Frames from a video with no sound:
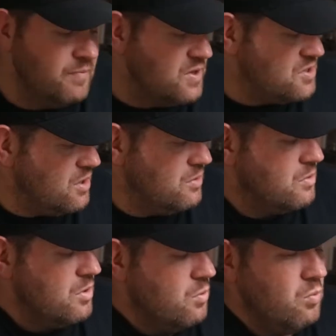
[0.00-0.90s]
So
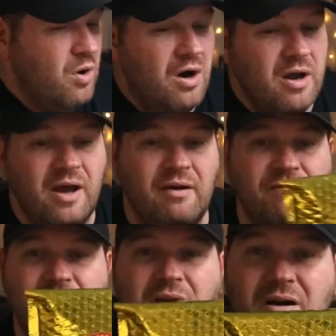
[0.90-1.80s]
what I have
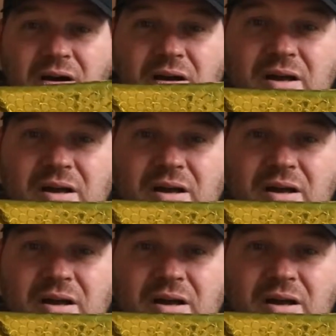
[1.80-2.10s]
here